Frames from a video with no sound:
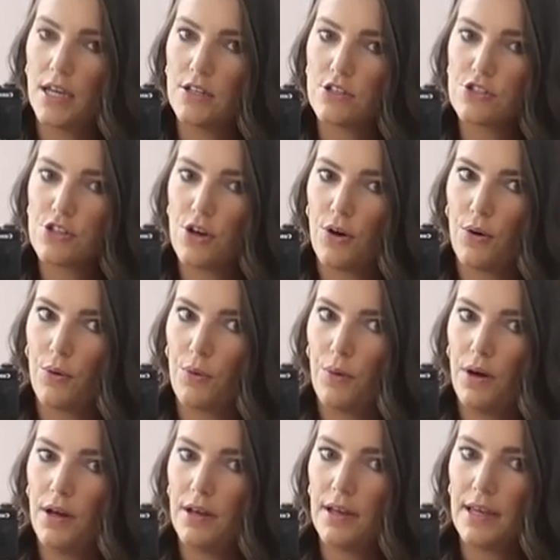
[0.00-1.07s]

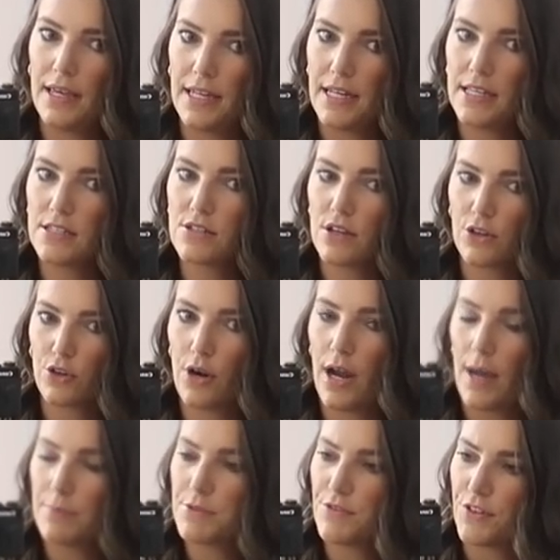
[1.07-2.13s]
So it is a
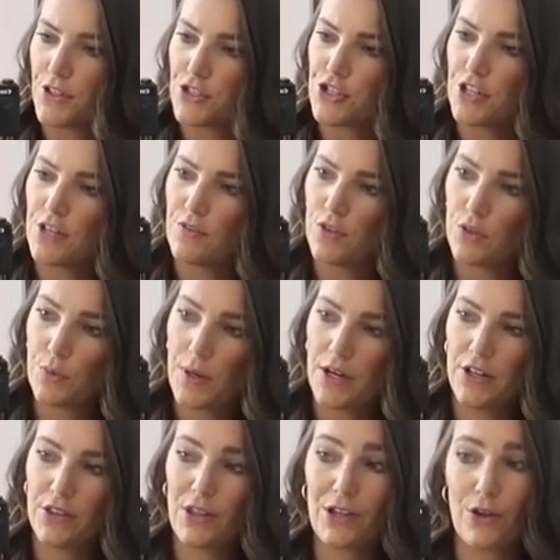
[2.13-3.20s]
cropped version if you're
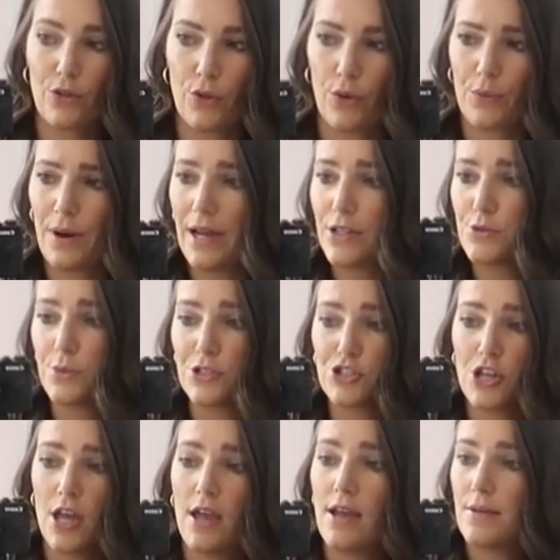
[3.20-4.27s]
wearing like a low rise,
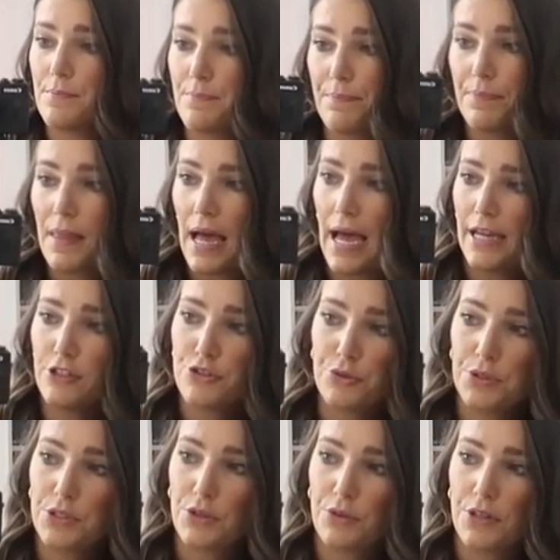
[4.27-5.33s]
which I
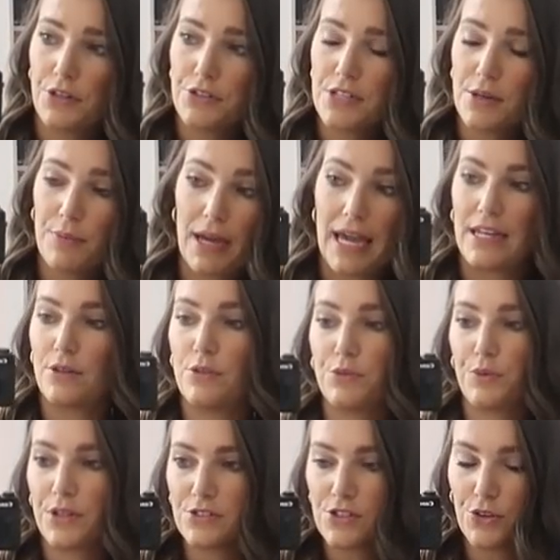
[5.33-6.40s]
truly don't understand why anyone
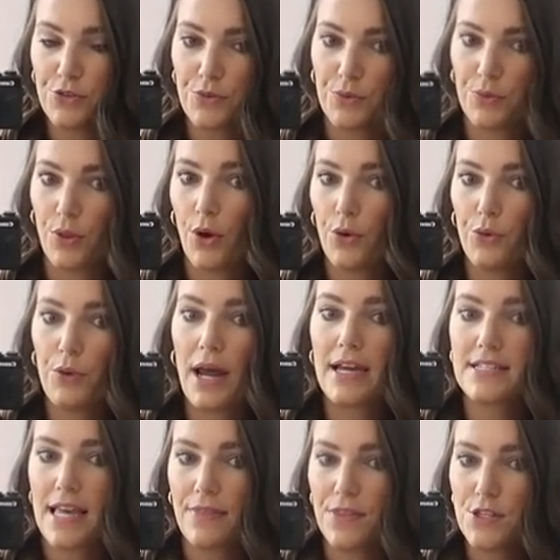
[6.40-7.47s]
wears low
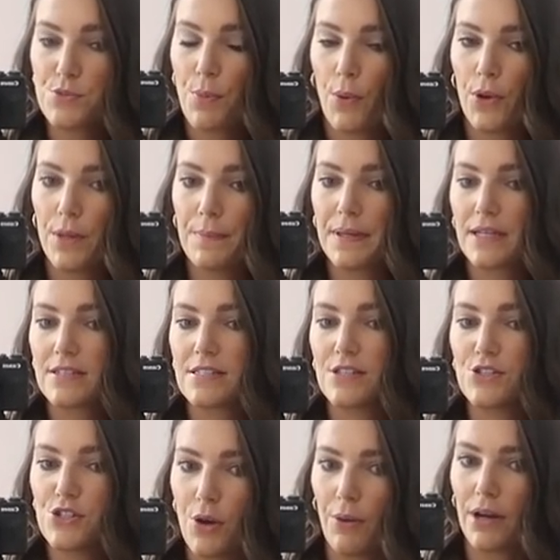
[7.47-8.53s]
rise at this point because
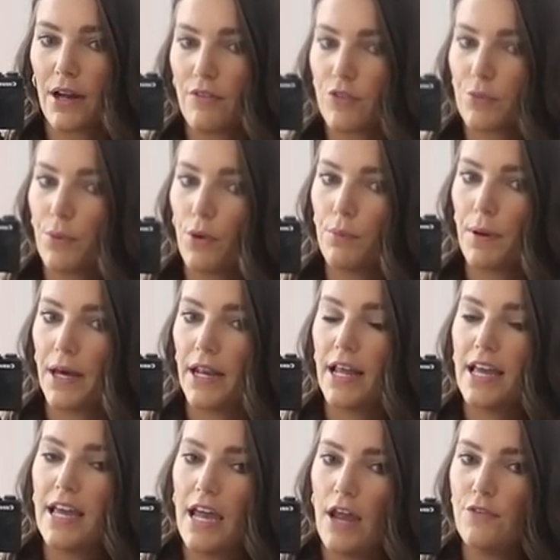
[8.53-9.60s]
it's so uncomfortable. But
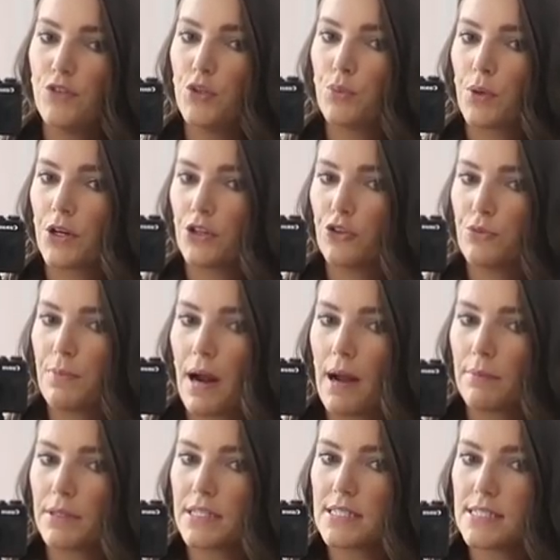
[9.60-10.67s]
if you were, you'd
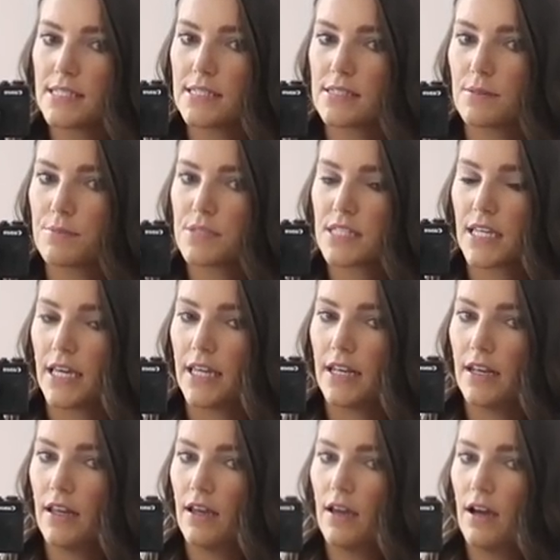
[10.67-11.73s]
probably see some
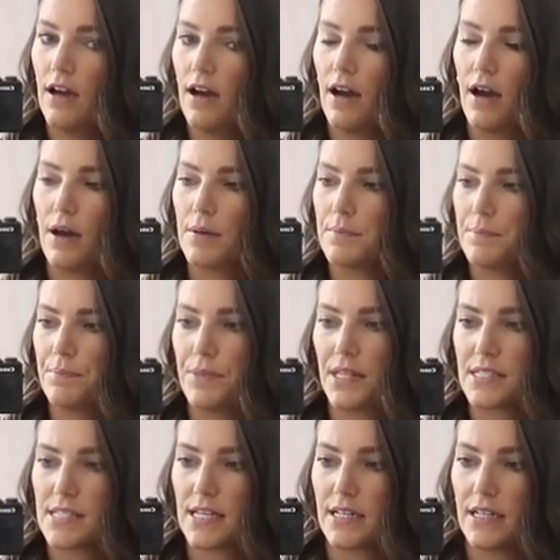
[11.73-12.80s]
skin.
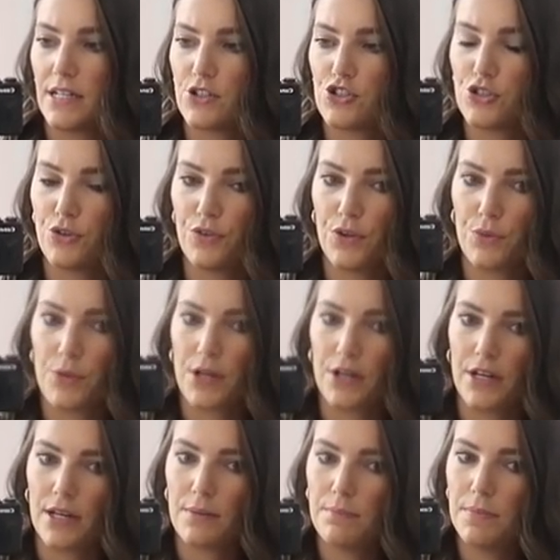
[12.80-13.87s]
That's not an issue if you're
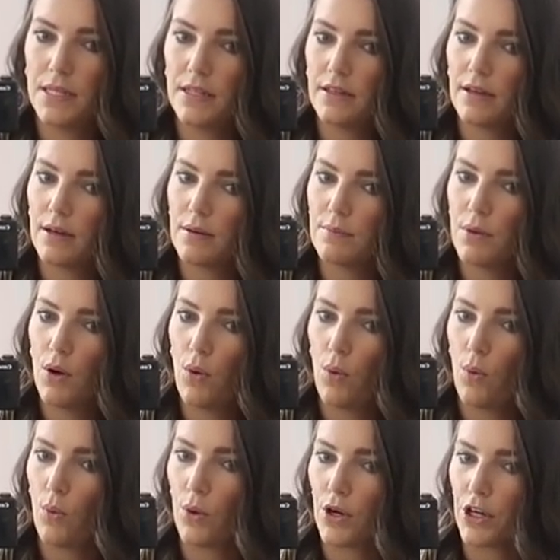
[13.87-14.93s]
wearing medium
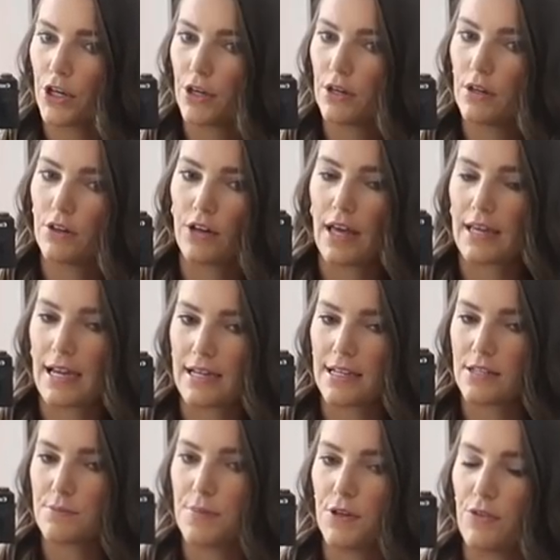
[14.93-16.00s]
or like, I
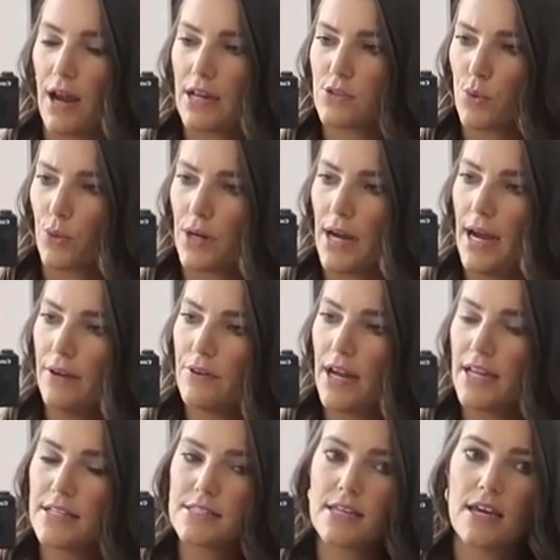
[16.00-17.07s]
guess, mid rise or high
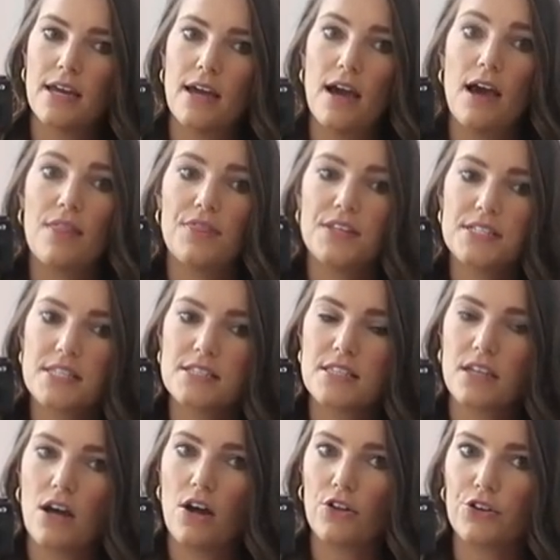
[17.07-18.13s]
rise. This is
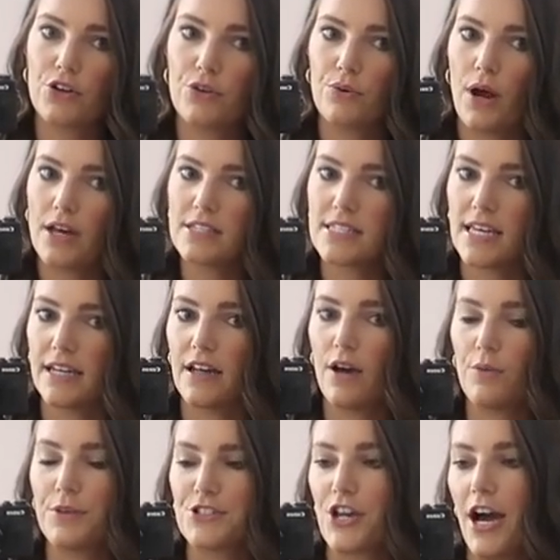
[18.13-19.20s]
the color Raw Sienna,
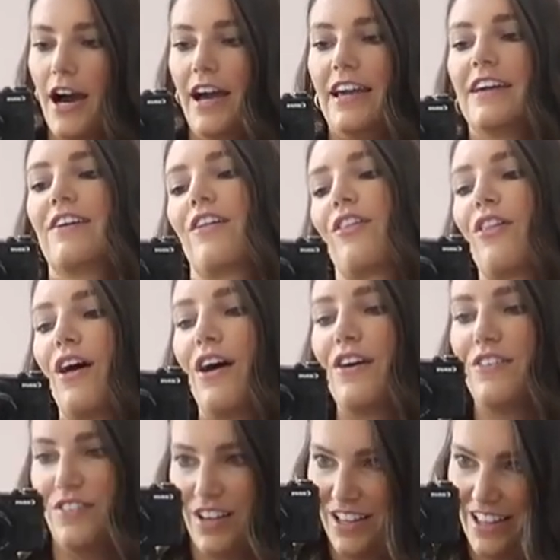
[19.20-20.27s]
which I
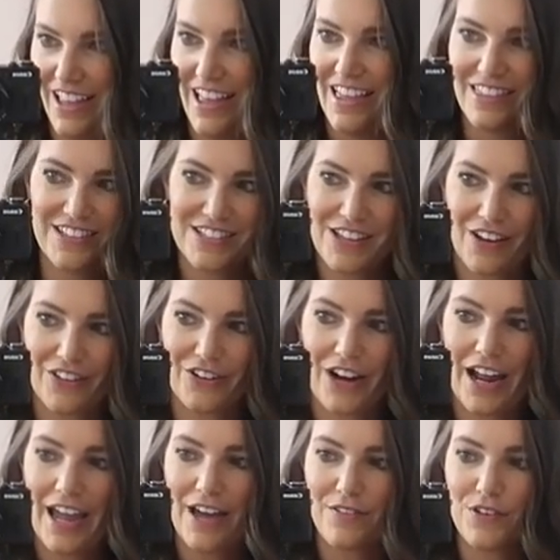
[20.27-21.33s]
love this color.
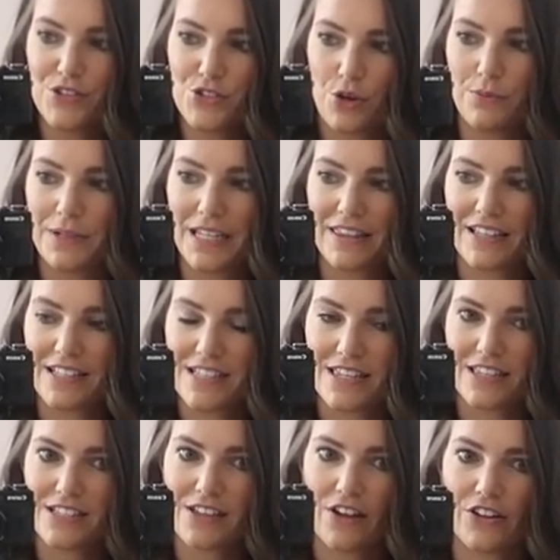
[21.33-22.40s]
I have so many things in
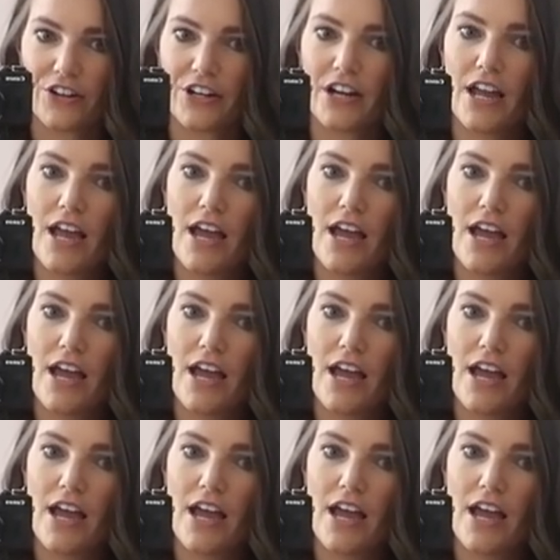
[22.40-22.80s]
this color.